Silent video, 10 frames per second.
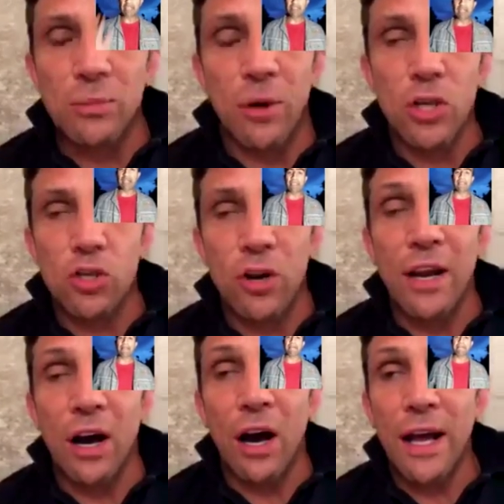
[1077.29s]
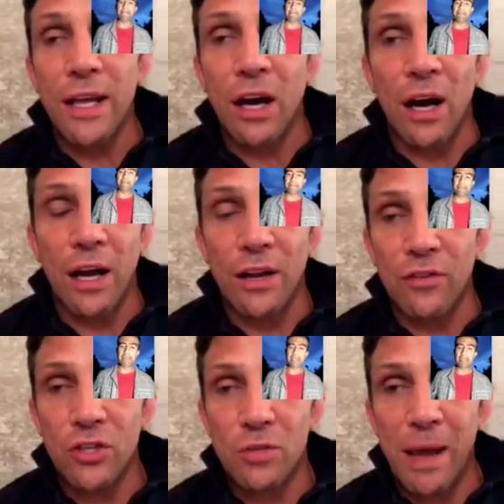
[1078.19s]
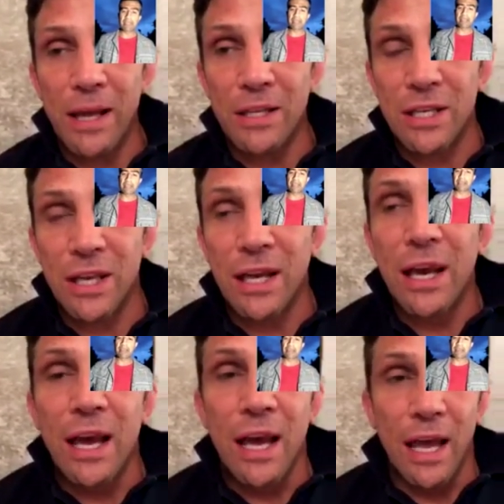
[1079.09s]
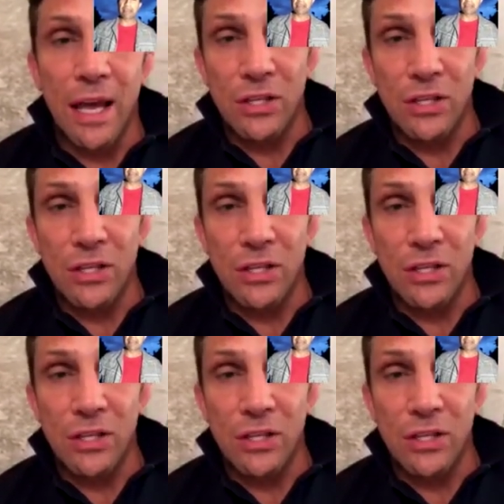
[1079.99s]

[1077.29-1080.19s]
to my trainer, I respect his